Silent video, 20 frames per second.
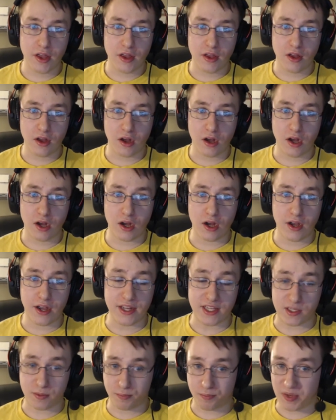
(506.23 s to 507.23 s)

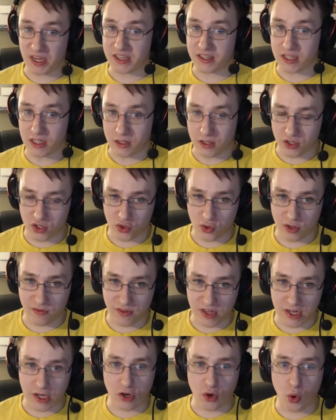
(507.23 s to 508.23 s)
it's basically sort of
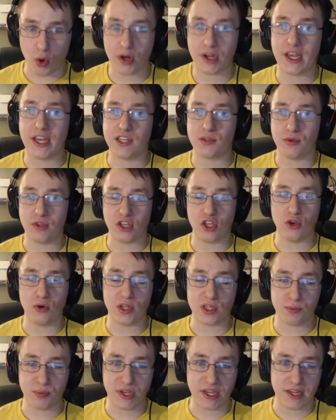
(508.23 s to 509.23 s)
like a court case with the
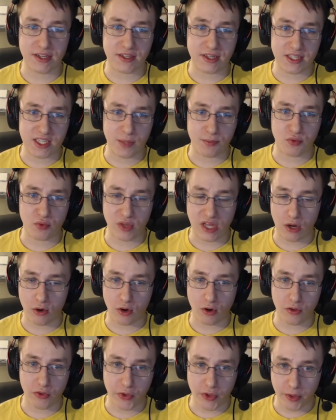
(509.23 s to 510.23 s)
USPS, except without
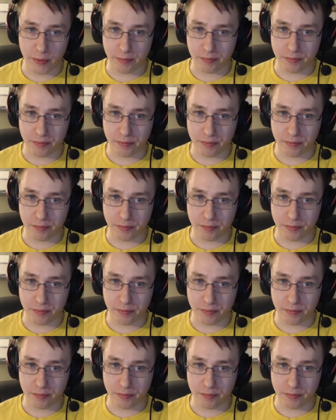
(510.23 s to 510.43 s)
all the